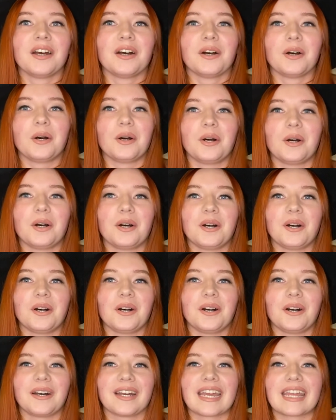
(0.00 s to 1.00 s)

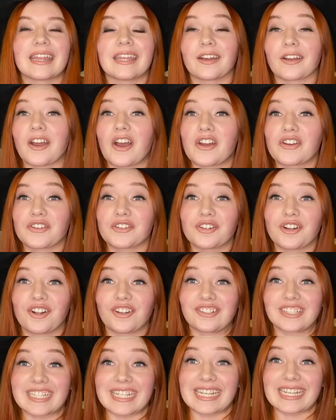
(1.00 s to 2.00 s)

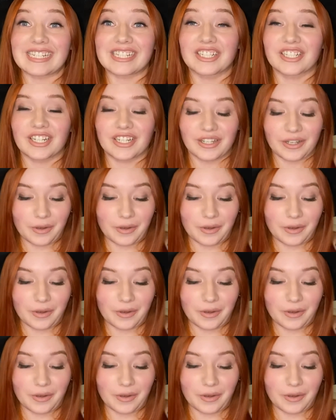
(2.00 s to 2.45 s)
$100 each.